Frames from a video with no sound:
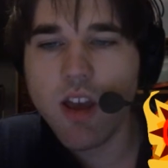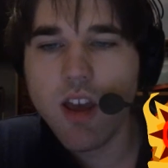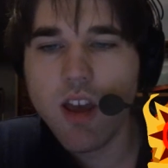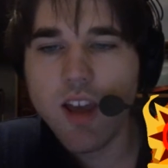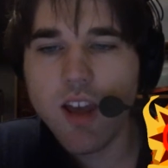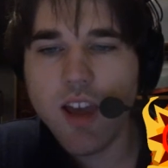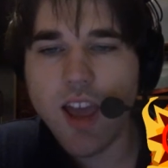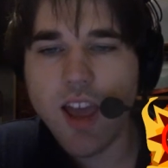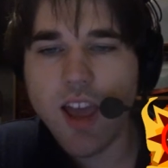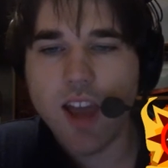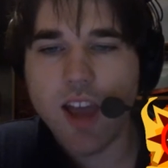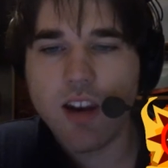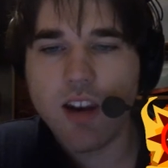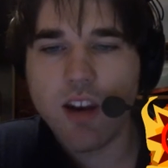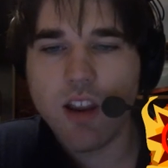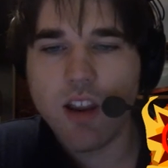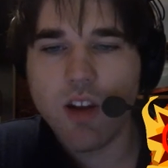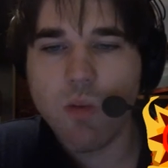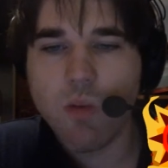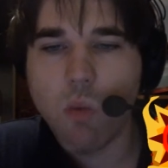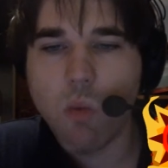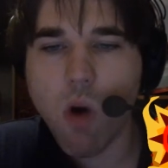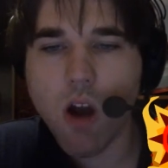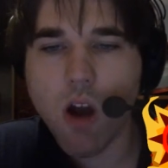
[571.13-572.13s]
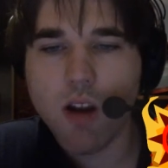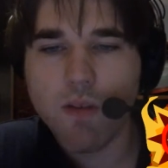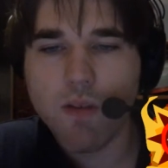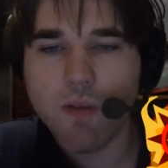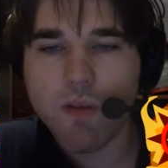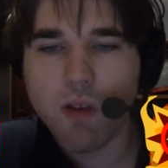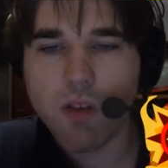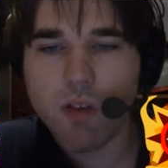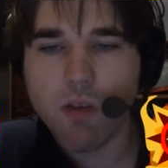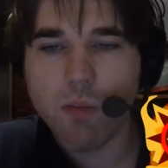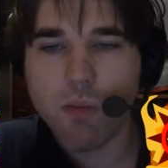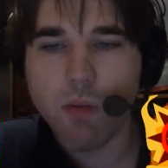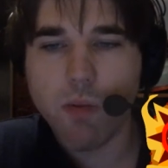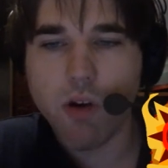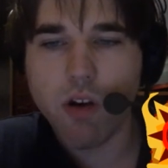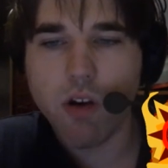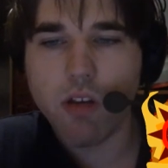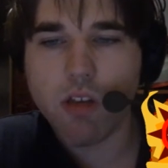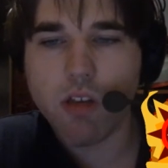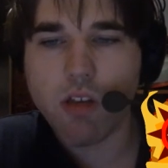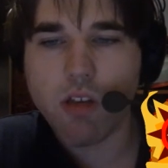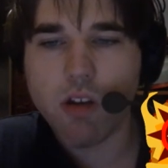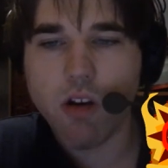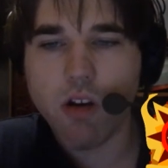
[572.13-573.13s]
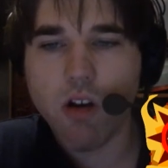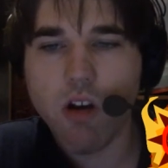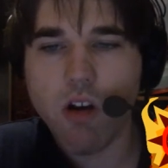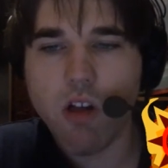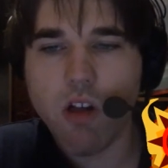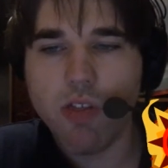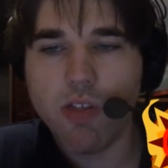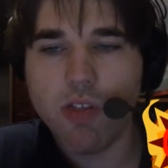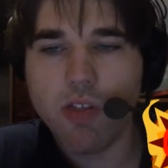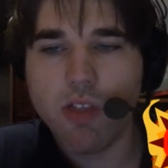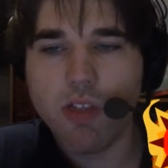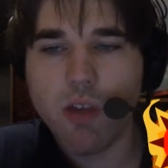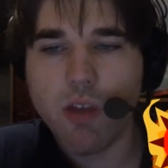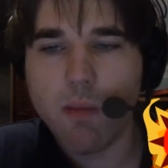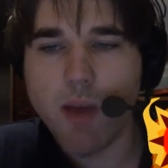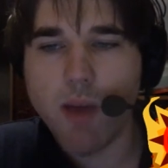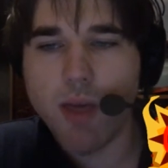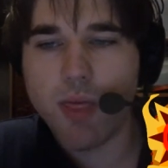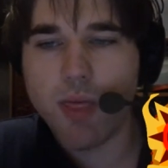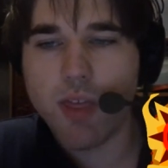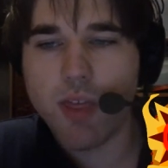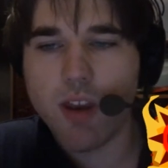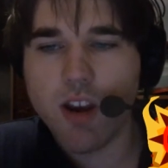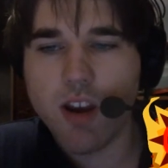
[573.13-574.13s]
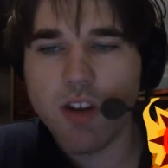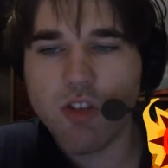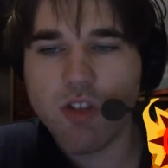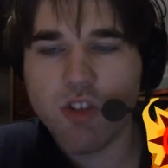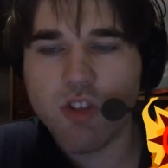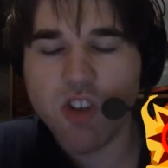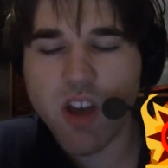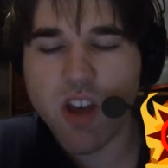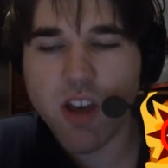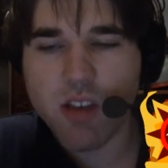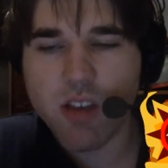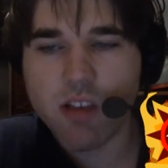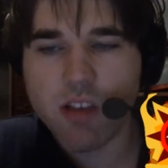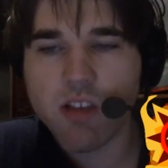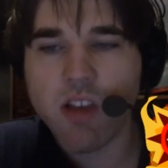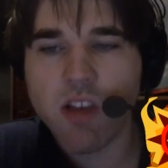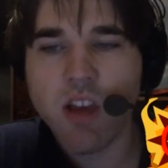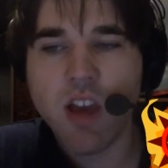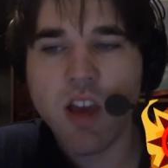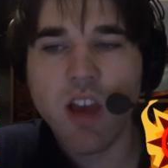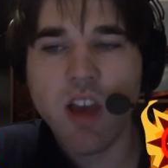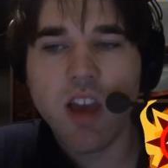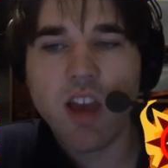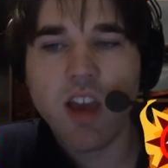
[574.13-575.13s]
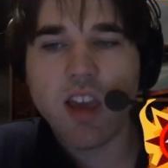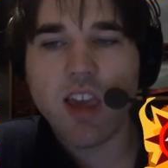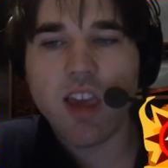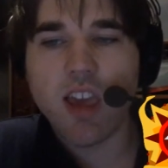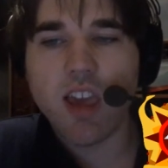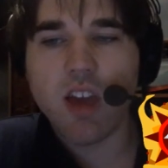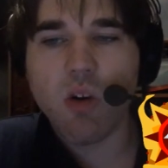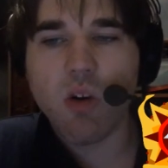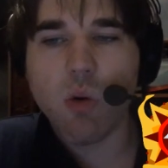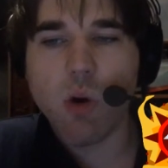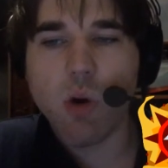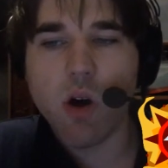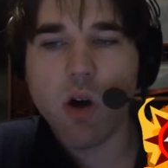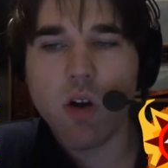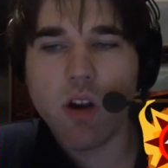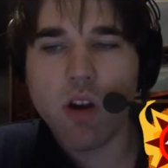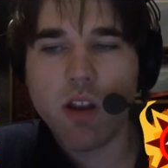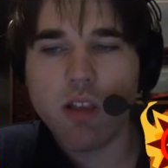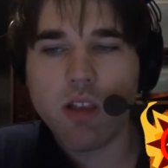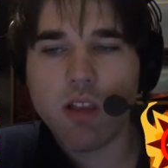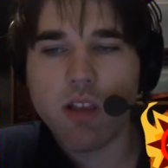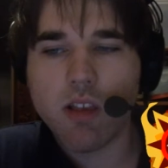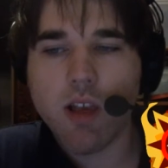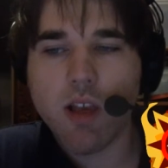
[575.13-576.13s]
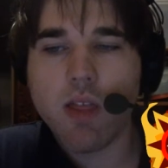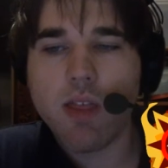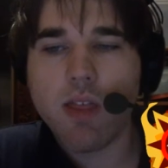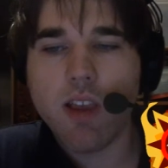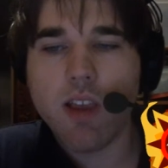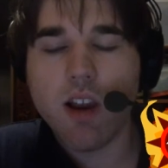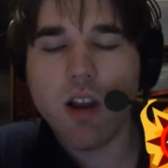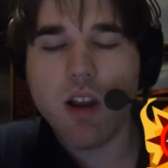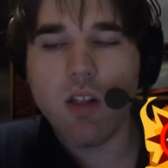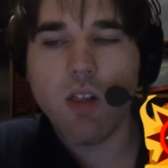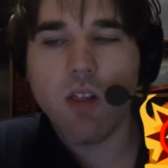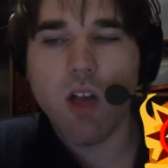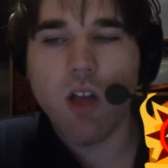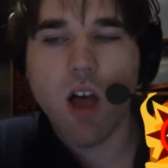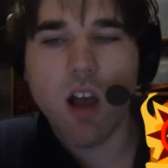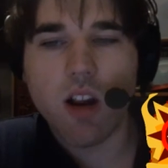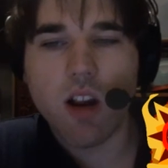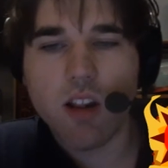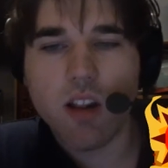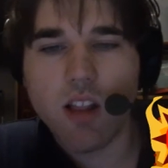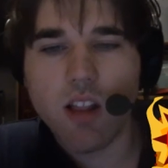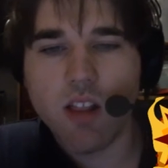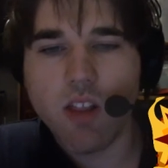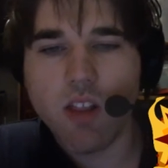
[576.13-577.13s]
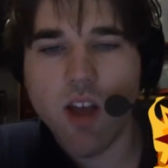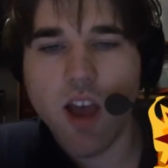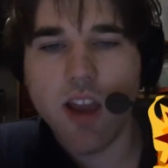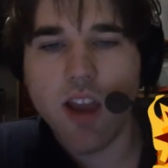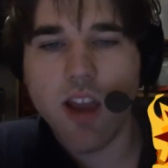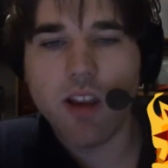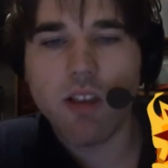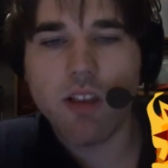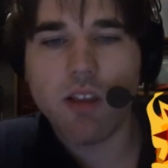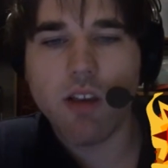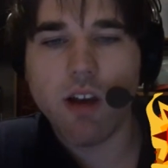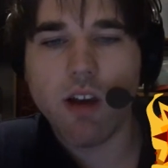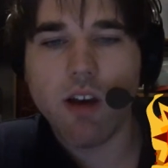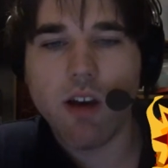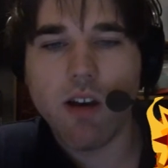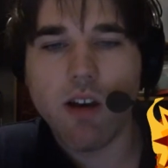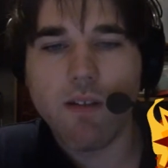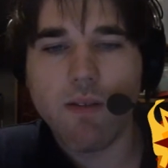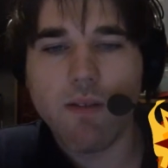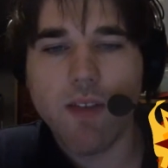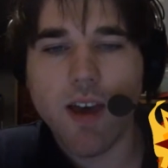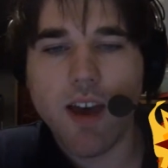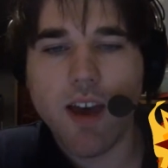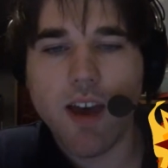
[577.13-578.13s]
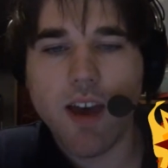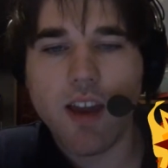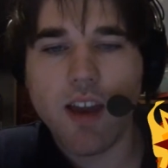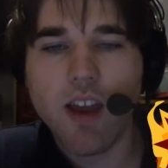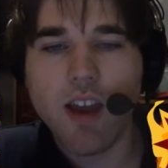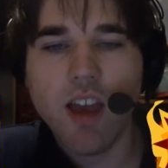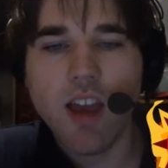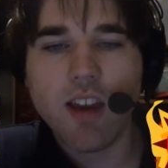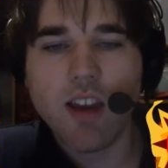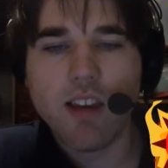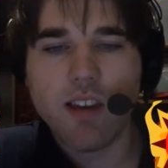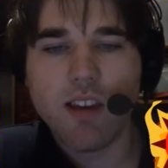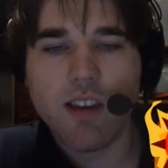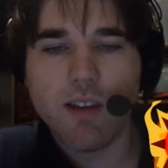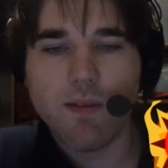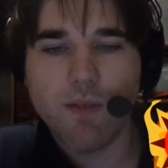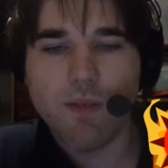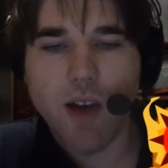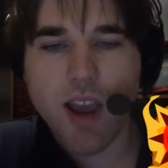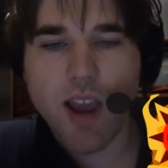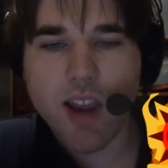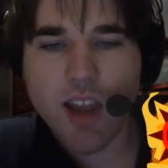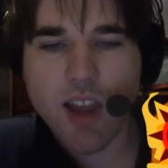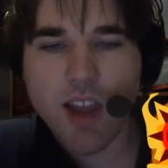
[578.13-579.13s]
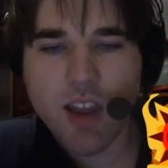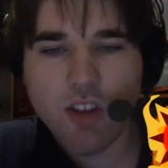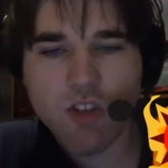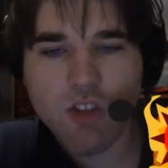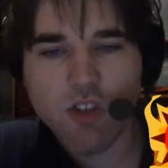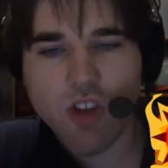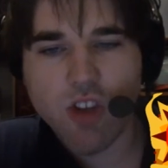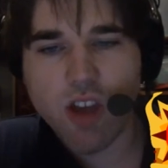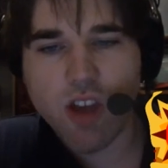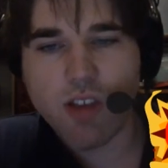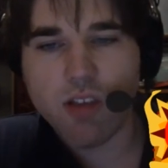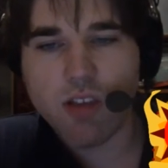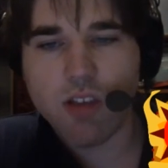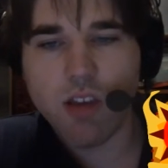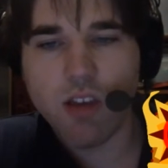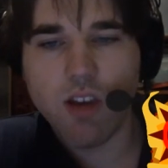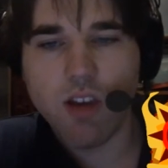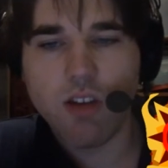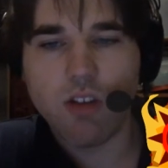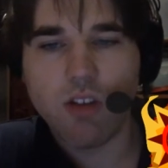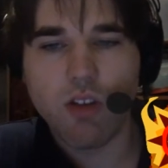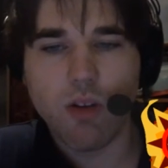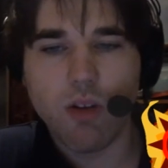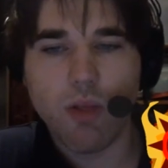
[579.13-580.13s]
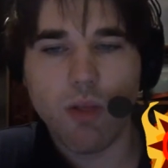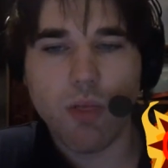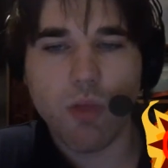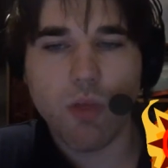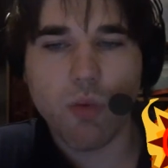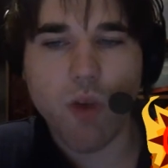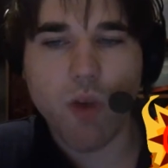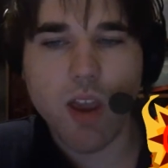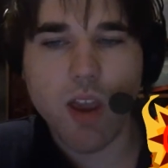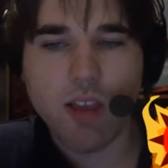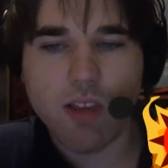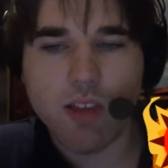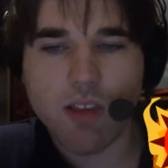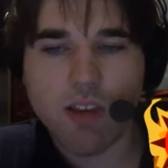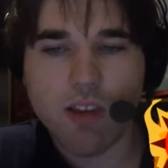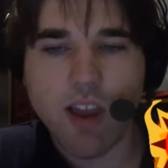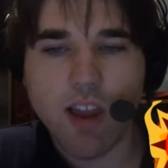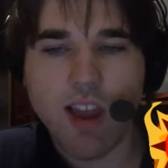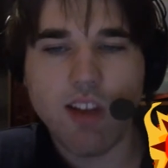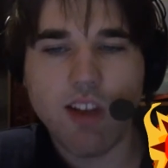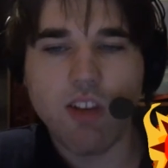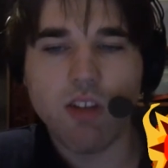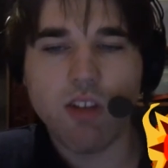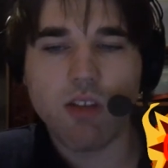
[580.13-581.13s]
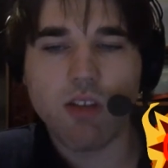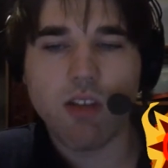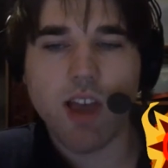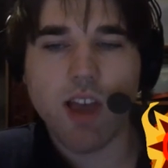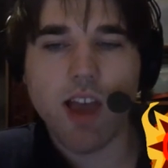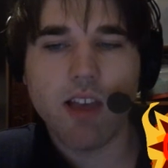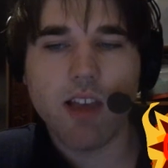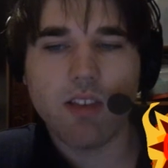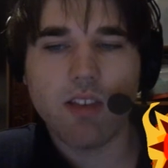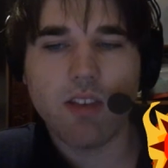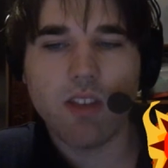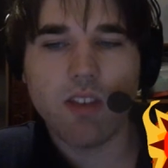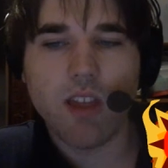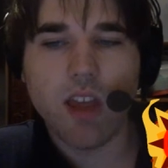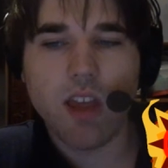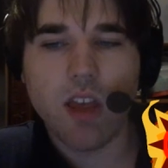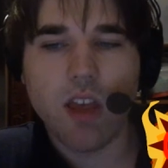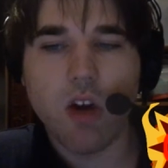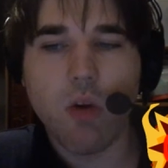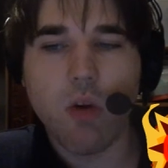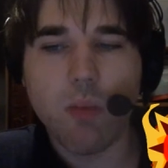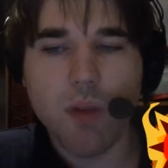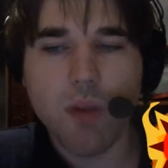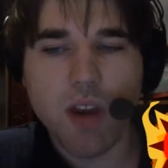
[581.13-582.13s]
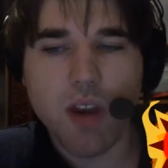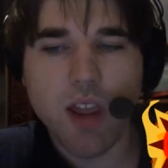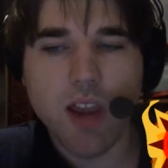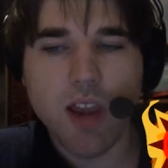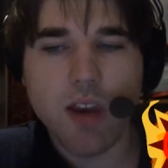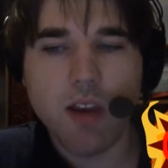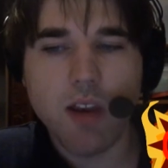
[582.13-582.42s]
and in one of his books called The Method in Chess, he quoted something along the lines of that dividing chess into 3 stages as the opening,